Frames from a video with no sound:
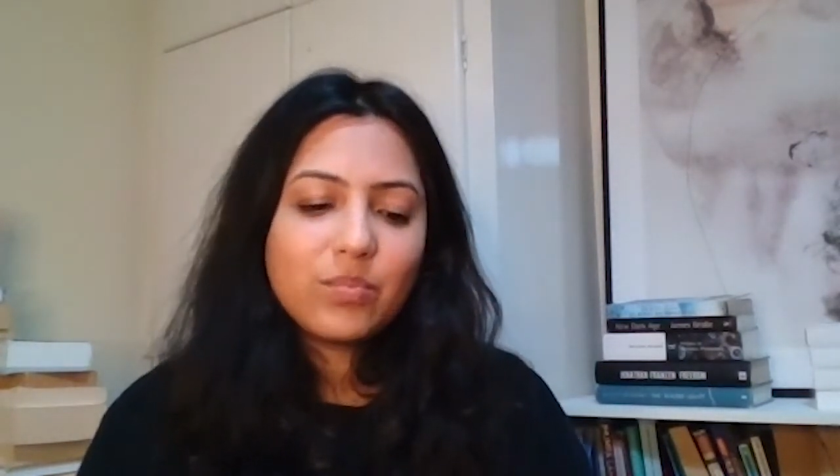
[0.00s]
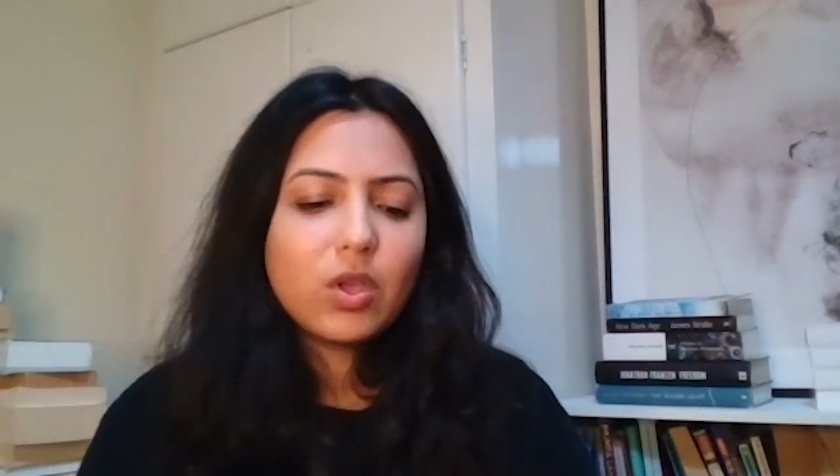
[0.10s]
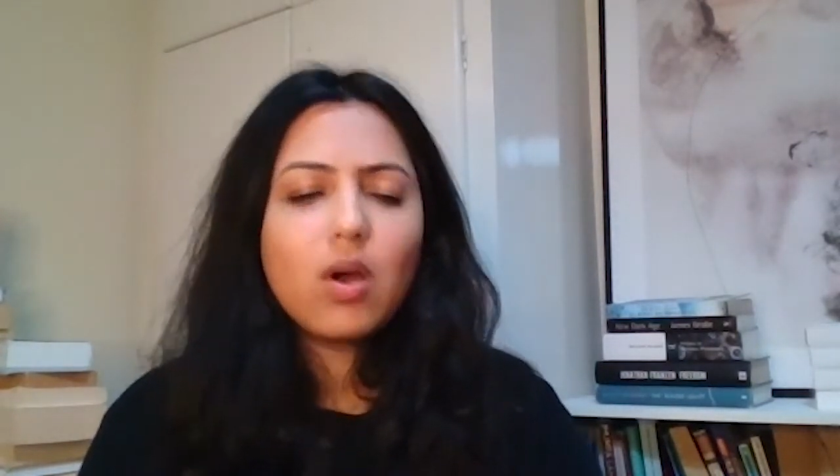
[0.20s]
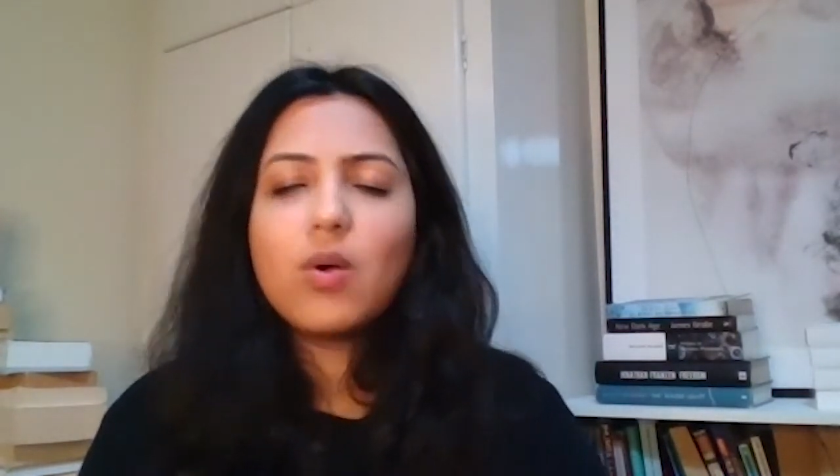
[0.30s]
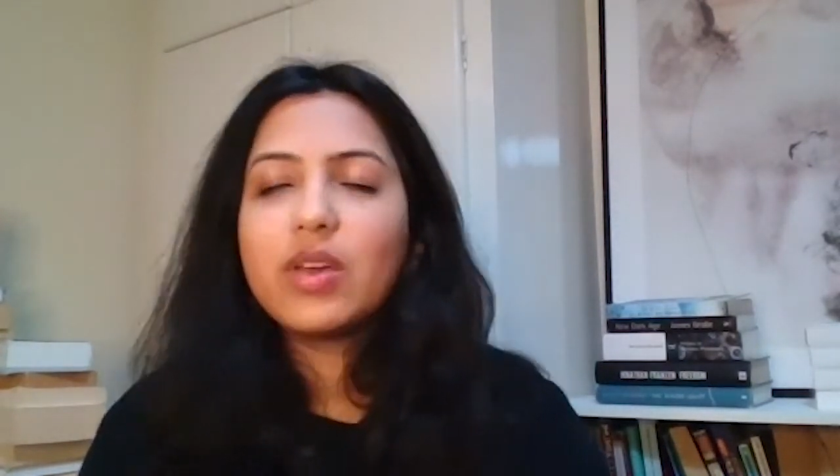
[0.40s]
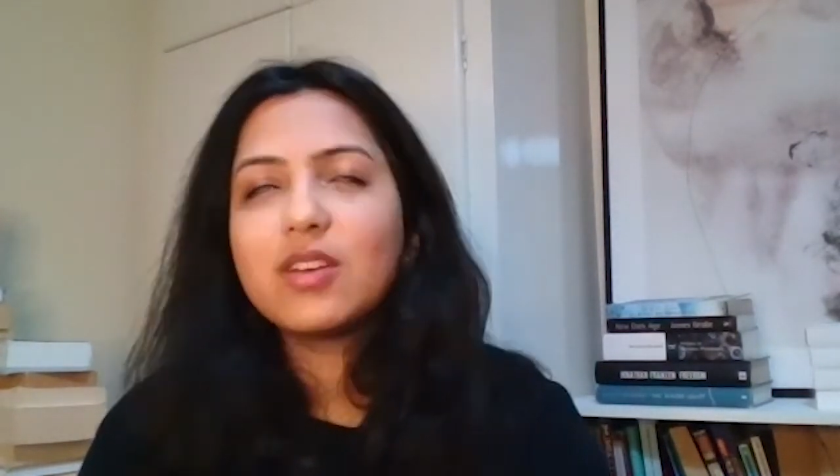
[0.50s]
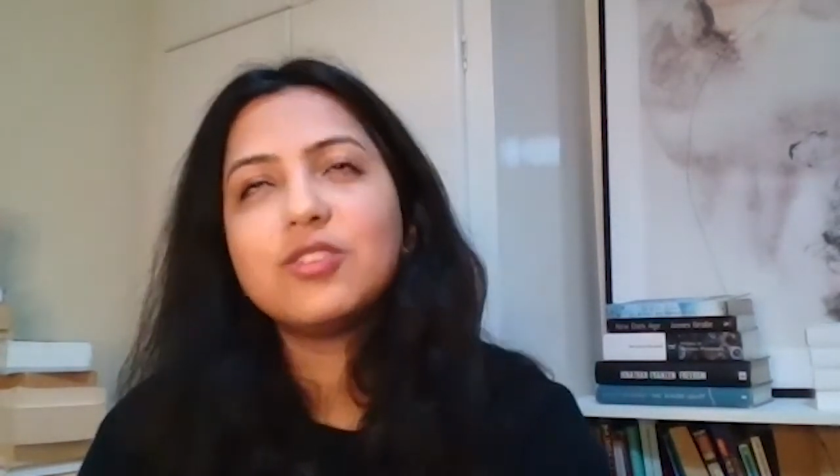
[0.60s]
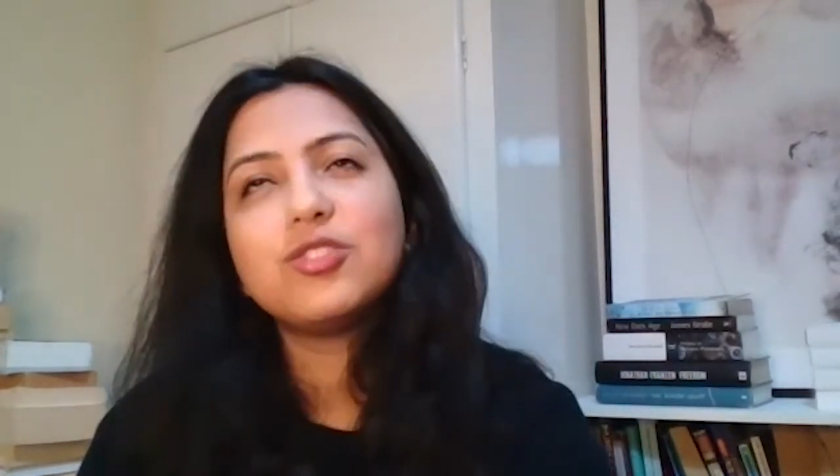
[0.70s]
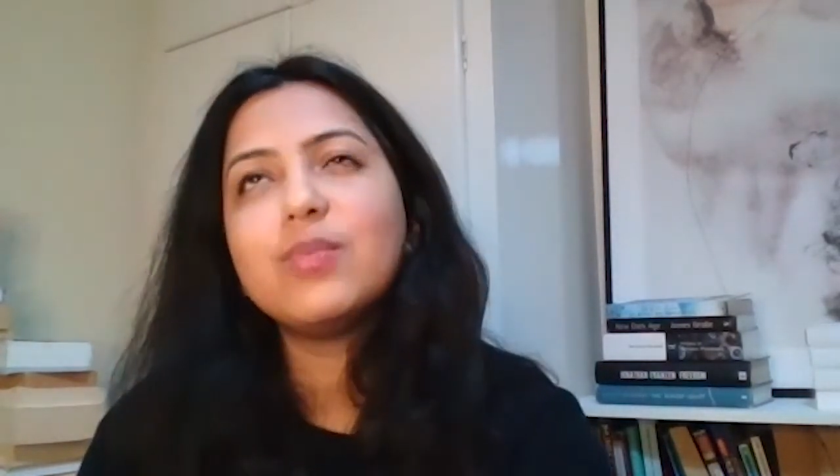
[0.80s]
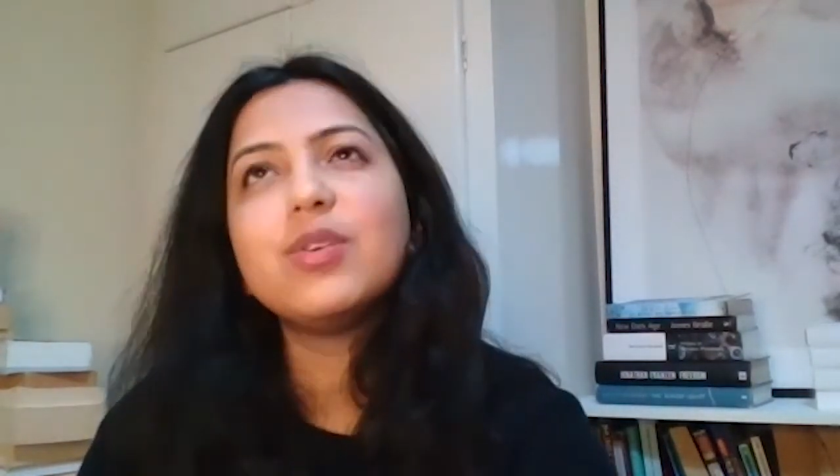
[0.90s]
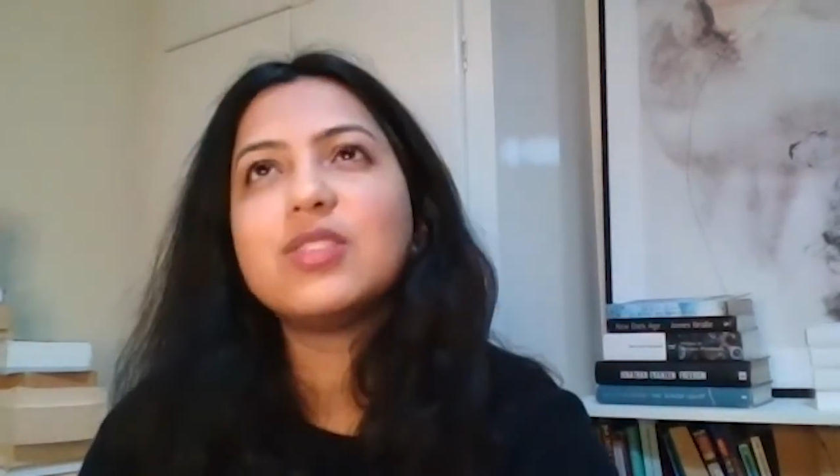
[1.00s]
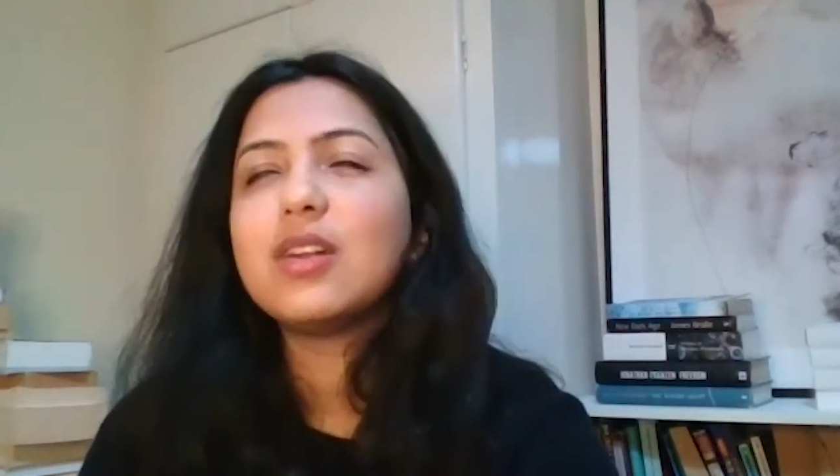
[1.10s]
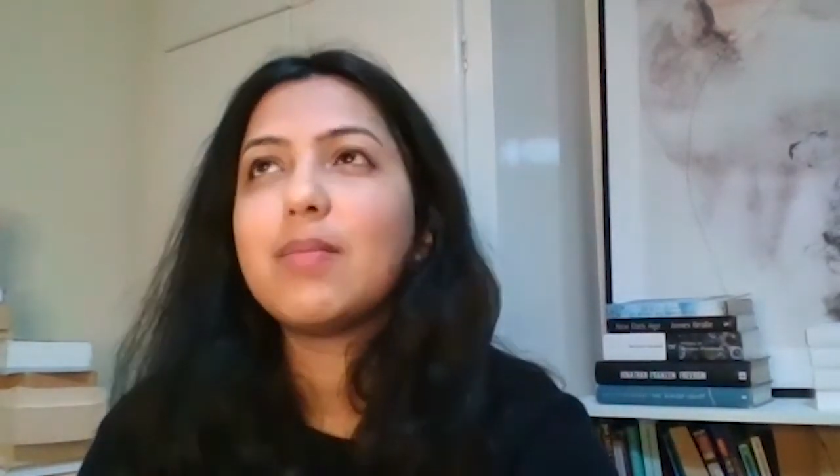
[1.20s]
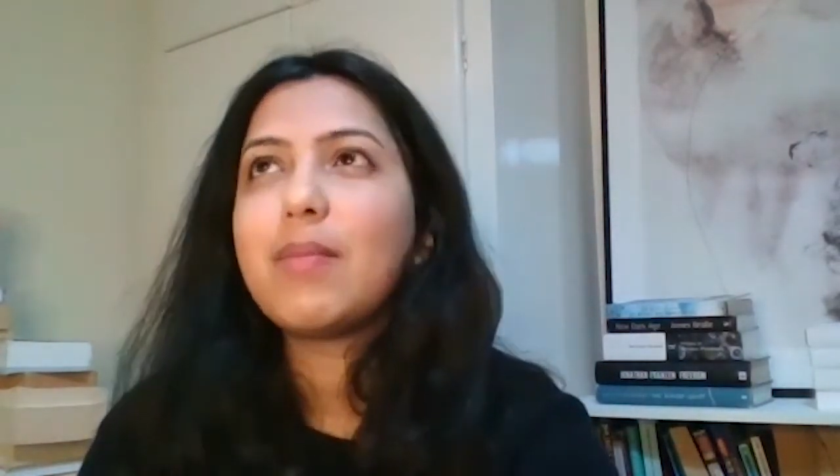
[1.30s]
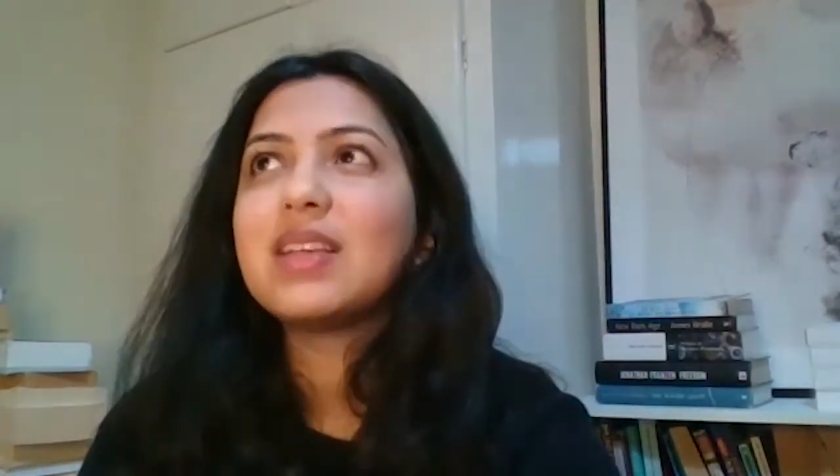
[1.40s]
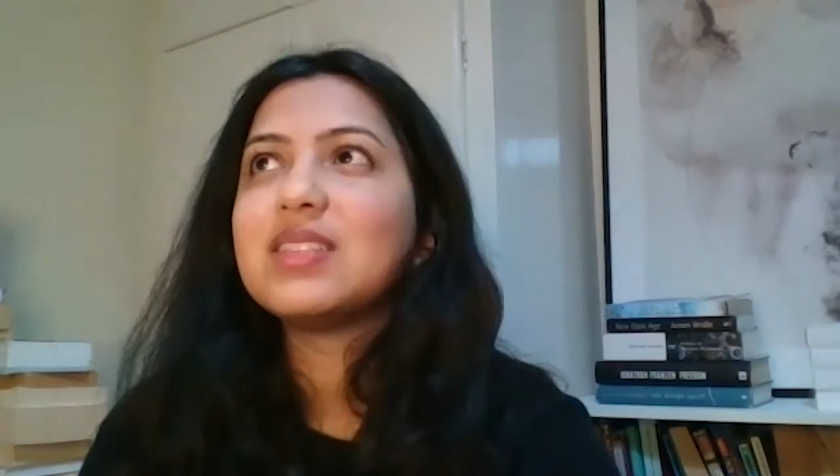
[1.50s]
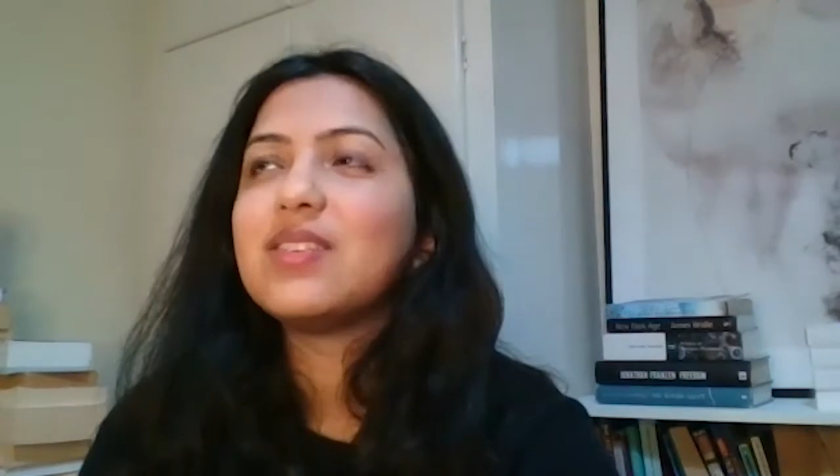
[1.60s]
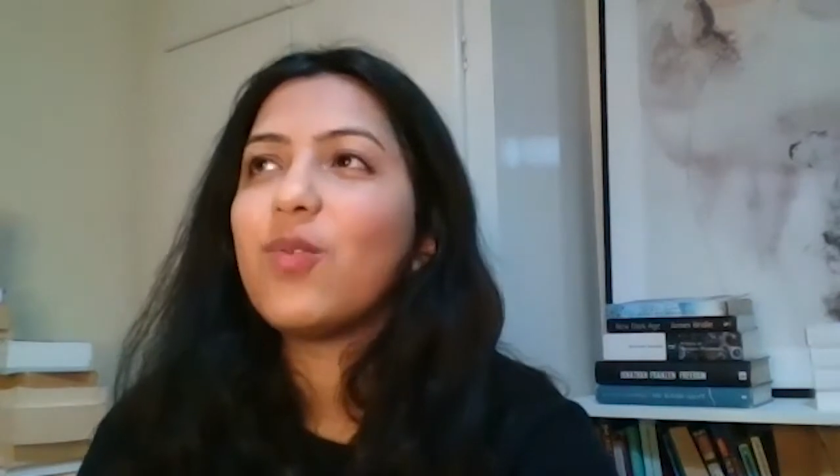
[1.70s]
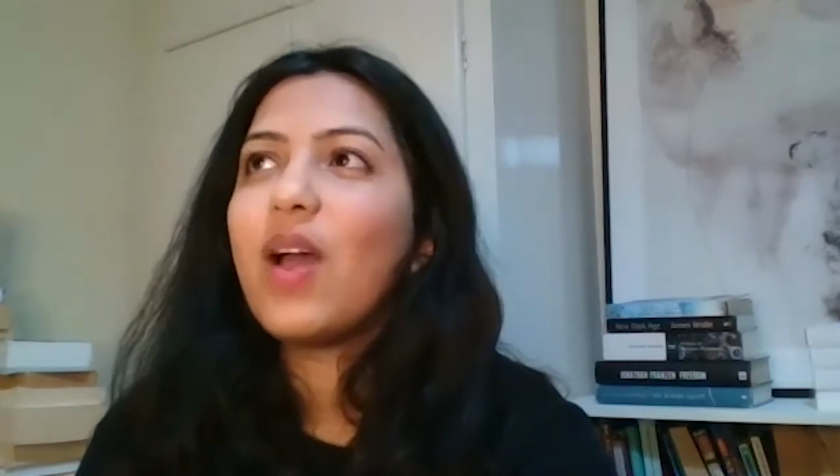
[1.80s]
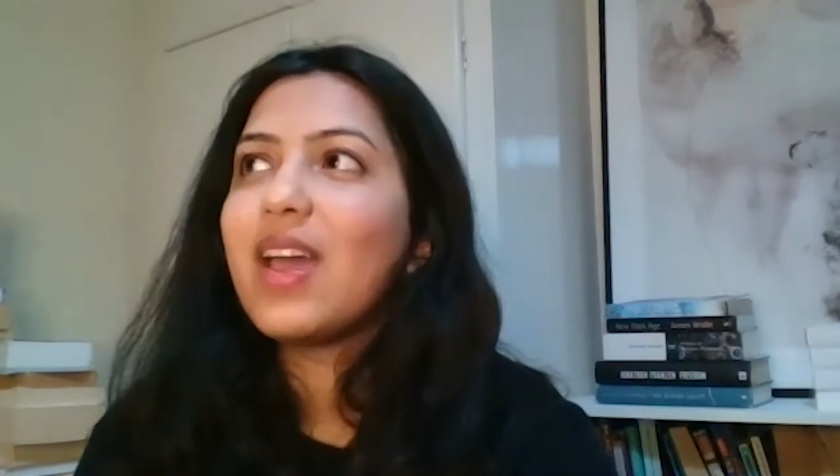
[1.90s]
Oh, it contributes in a
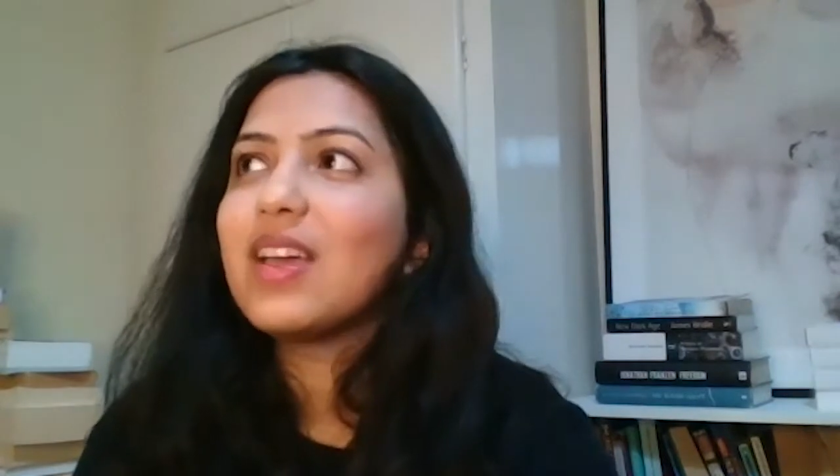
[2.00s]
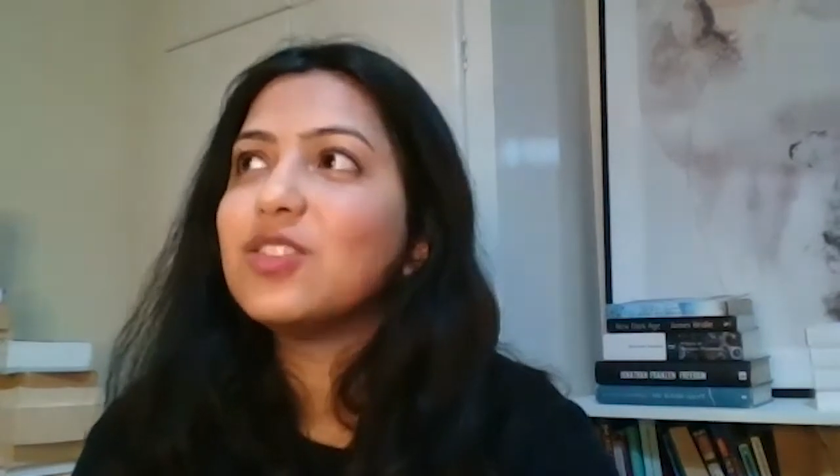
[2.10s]
massive way.